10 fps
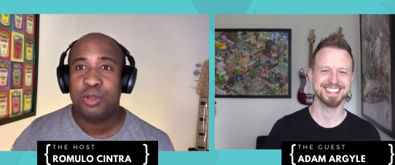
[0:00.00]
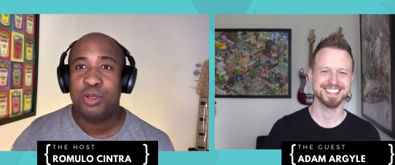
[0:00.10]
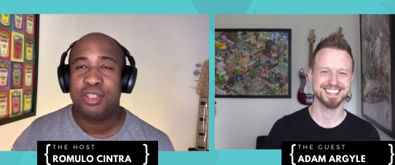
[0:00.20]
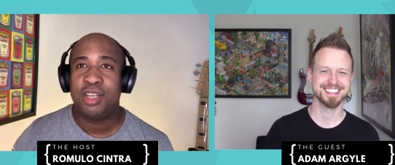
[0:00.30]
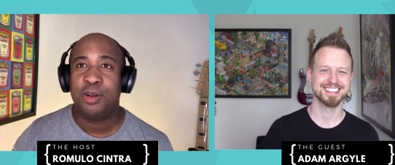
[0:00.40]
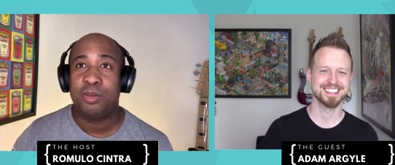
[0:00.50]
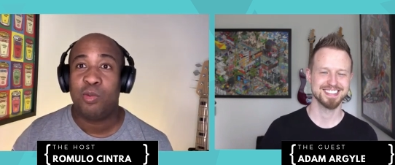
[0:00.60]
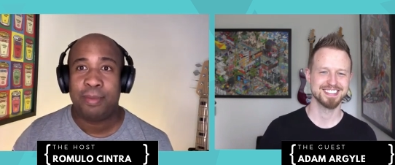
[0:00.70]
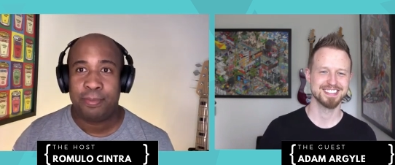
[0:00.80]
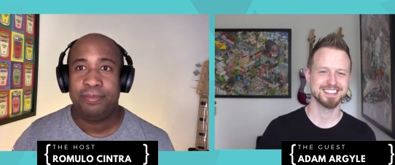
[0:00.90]
Speaker 1: to see on the
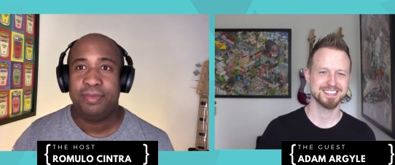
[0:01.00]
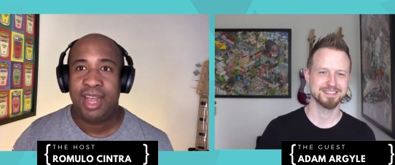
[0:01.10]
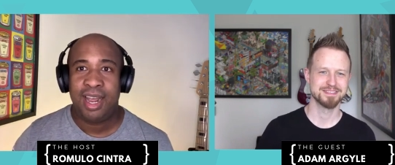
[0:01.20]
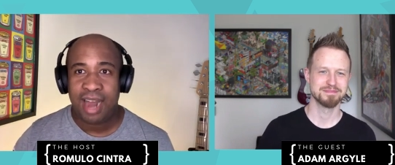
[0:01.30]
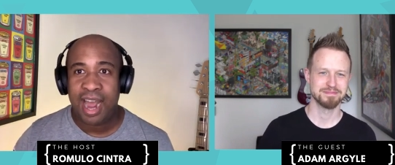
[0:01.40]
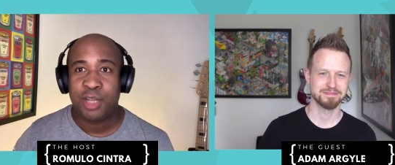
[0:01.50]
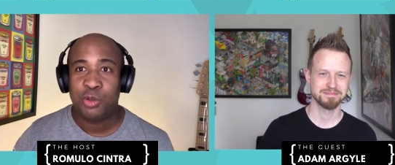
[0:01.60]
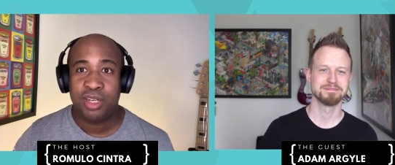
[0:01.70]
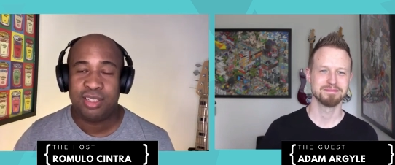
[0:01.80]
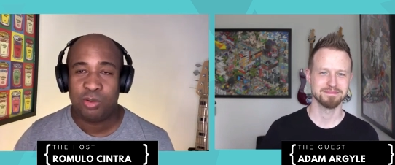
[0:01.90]
web. And
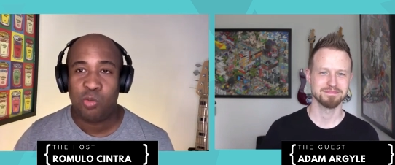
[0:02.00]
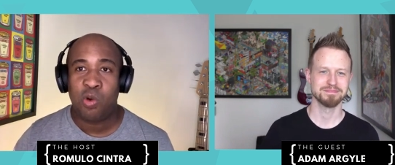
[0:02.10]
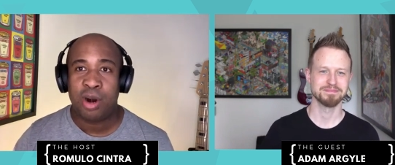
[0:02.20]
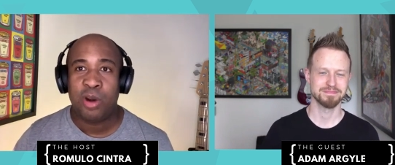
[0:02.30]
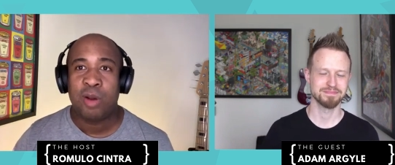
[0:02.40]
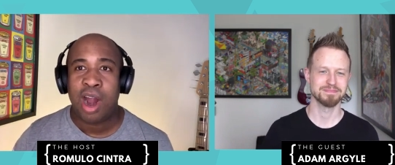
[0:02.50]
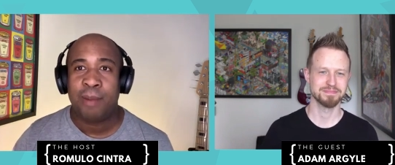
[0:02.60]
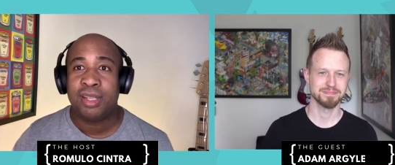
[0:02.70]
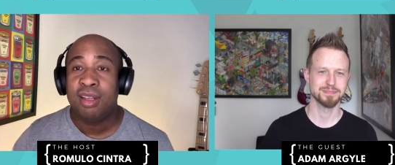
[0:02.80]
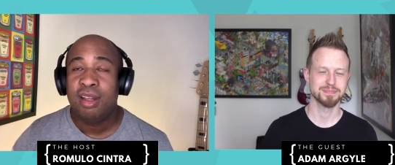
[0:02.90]
actually, it's one
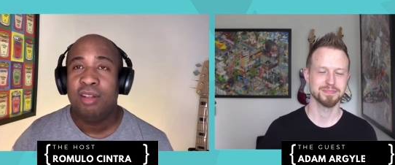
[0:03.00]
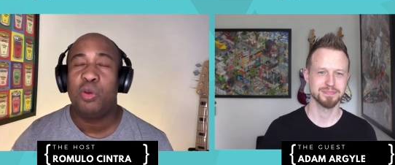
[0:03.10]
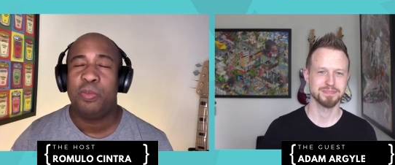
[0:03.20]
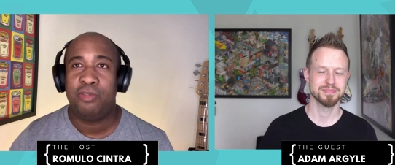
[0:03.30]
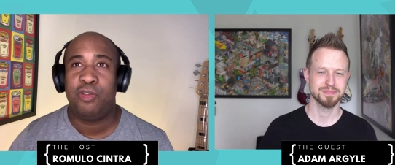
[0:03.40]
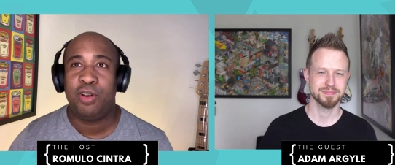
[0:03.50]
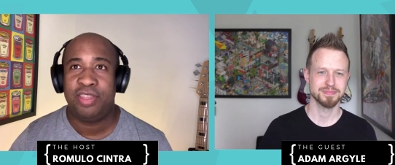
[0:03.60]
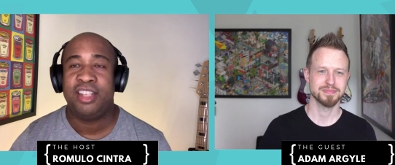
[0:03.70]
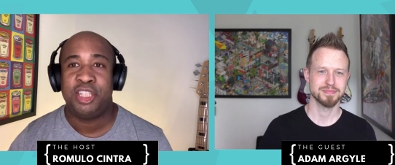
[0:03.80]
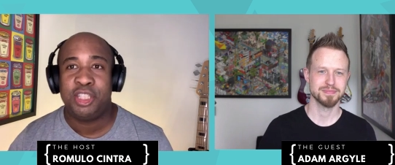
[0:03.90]
requirement to be a front
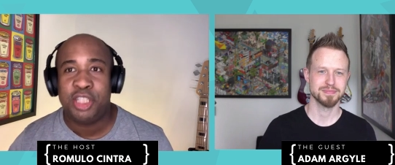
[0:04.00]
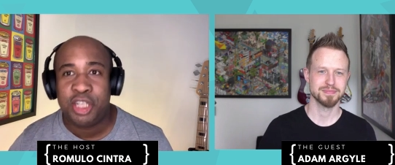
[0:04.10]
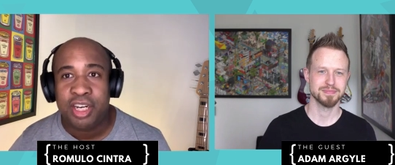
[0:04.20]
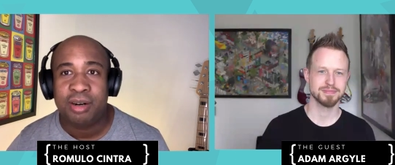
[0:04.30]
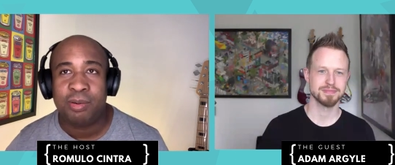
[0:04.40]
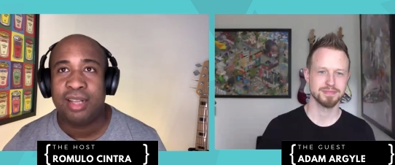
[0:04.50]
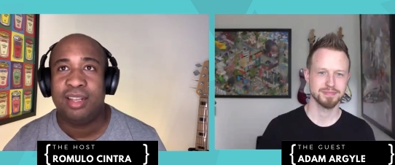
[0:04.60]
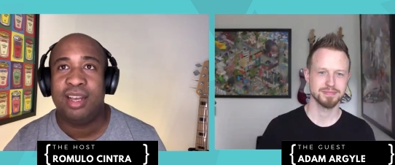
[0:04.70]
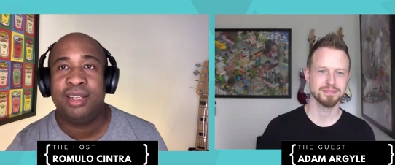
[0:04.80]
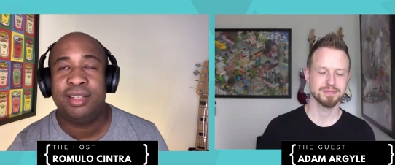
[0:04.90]
end engineer right
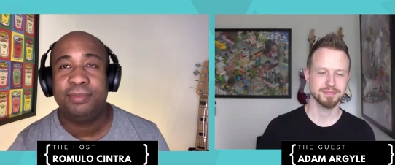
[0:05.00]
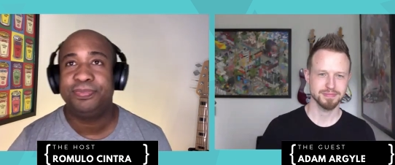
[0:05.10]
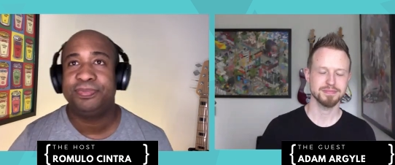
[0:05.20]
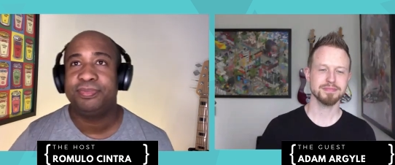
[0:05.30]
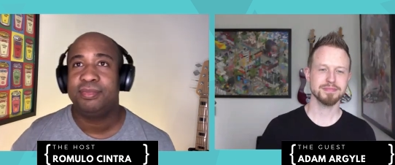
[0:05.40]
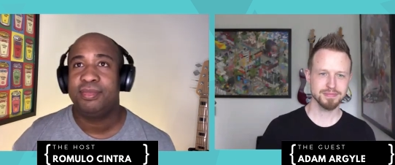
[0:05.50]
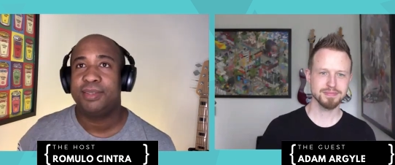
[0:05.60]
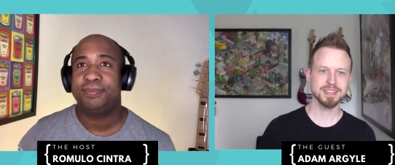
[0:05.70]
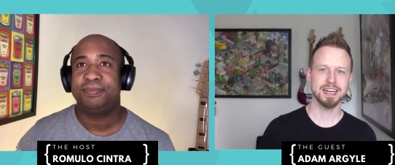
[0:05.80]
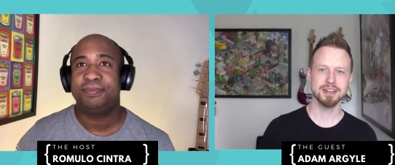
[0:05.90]
now. Yeah.
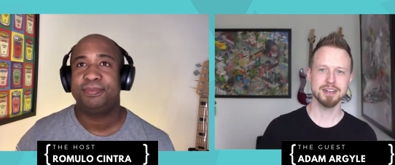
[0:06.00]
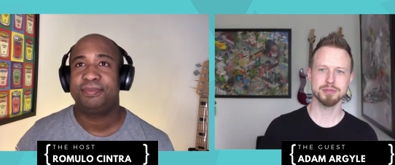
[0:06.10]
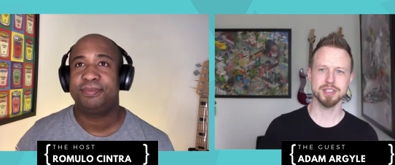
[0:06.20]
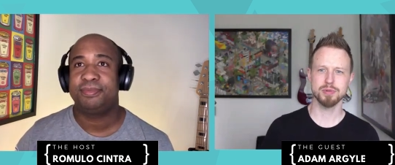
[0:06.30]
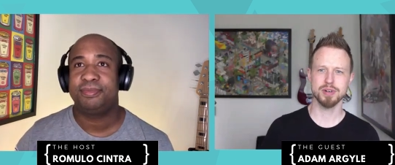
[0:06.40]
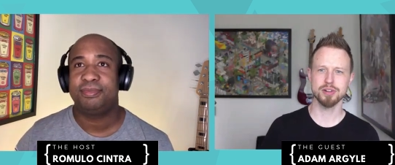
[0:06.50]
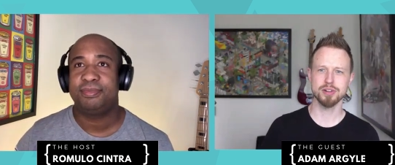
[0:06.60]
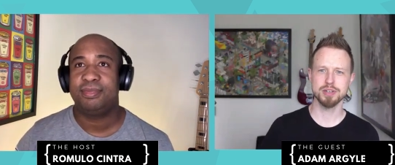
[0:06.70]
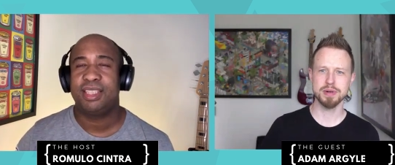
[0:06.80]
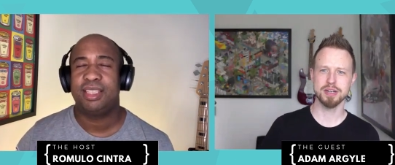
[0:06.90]
Speaker 2: Yeah, it was like when I
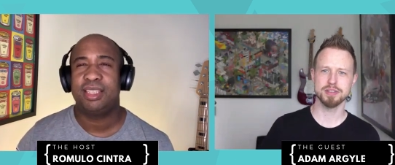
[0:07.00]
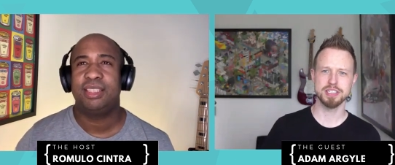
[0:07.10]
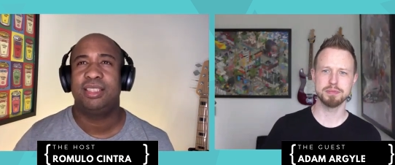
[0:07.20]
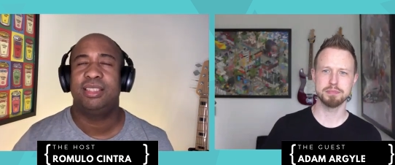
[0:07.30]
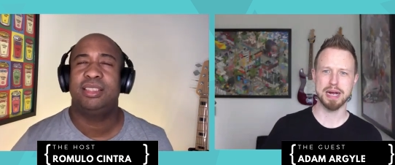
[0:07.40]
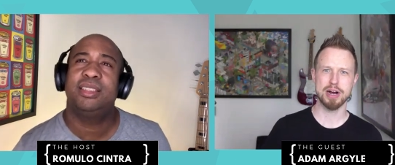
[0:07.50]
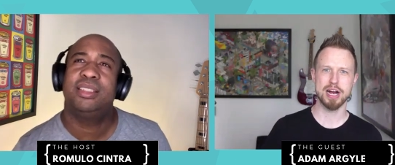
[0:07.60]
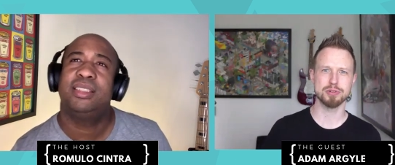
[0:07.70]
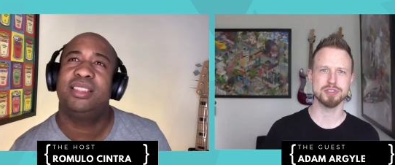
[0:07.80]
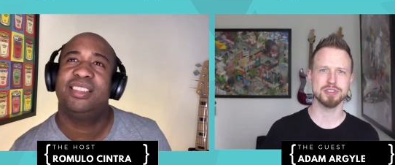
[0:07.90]
learned about the
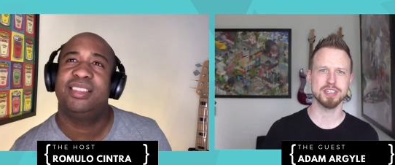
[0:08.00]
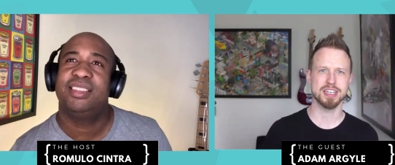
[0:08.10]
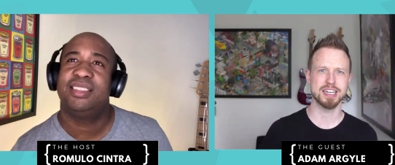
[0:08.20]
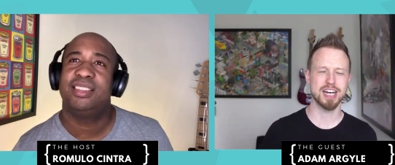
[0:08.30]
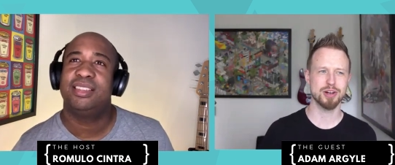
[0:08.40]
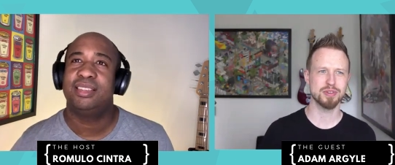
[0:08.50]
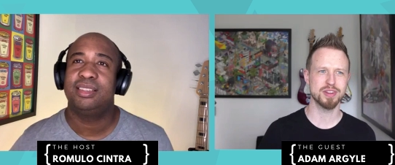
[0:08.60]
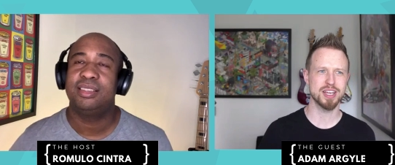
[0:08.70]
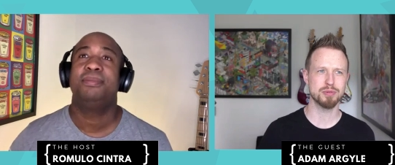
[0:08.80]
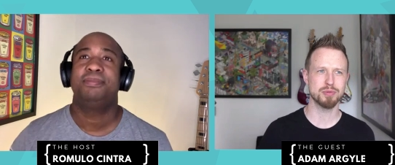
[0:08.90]
Bauhaus and how
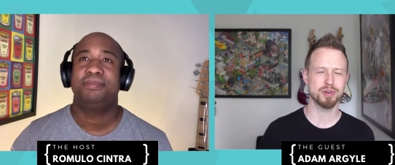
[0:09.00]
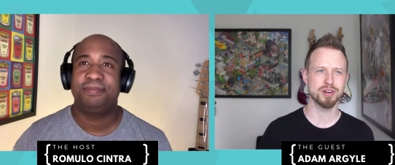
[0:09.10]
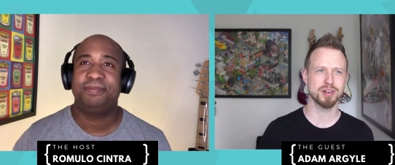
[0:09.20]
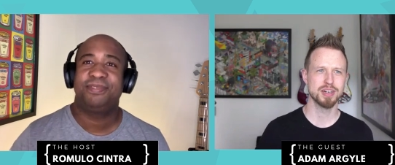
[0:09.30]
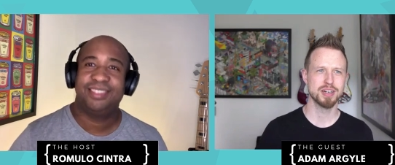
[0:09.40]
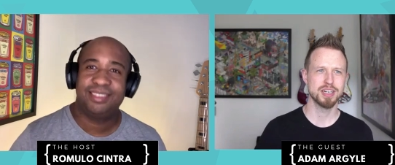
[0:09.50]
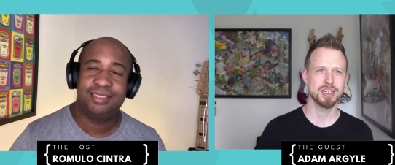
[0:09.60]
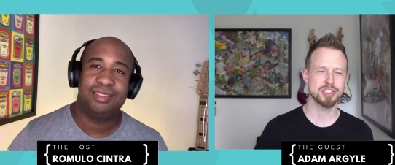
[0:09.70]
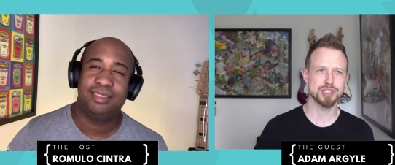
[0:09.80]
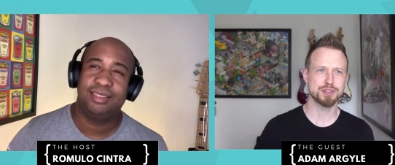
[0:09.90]
they were
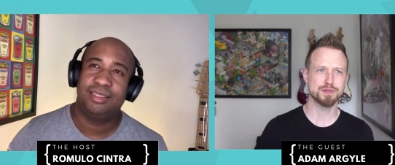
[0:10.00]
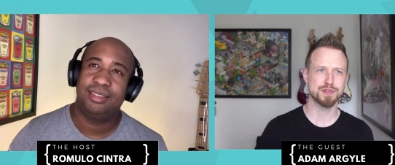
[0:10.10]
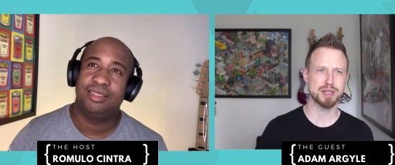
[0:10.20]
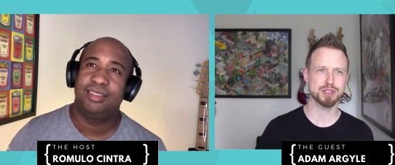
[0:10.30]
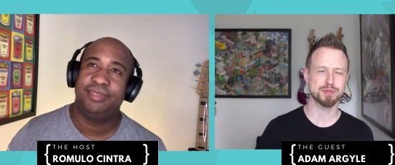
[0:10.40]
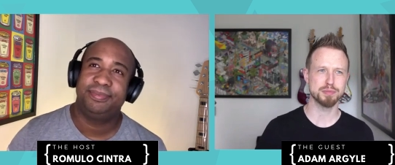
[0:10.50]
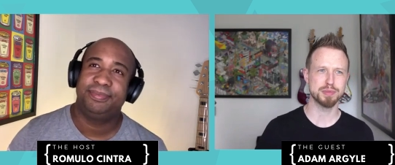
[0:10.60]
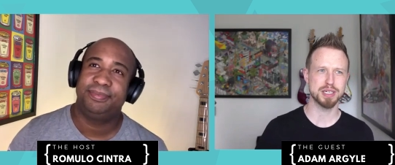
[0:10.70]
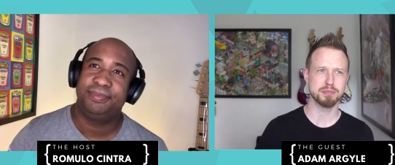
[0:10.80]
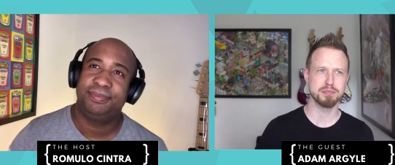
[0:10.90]
essentially famous for
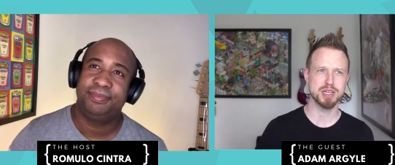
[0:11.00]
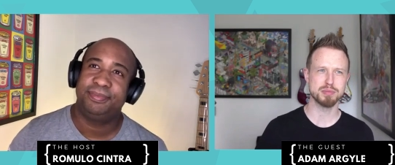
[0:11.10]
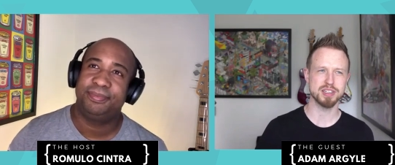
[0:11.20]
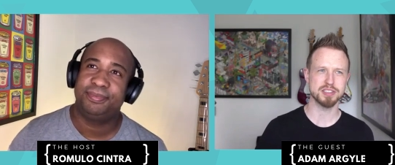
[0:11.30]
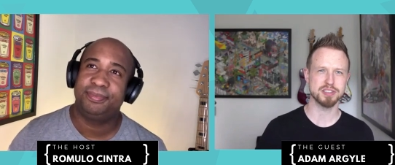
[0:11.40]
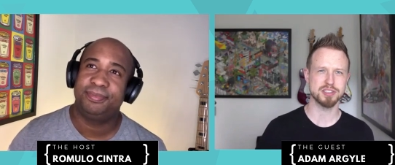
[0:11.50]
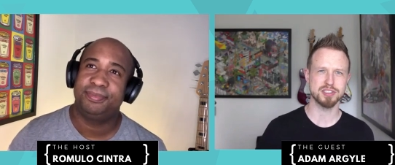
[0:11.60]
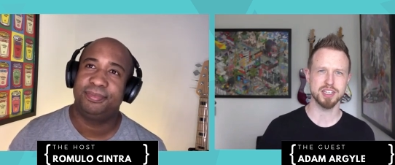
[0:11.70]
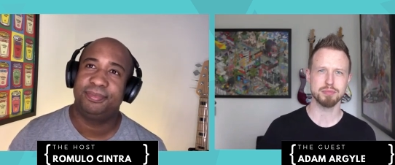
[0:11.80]
being minimalists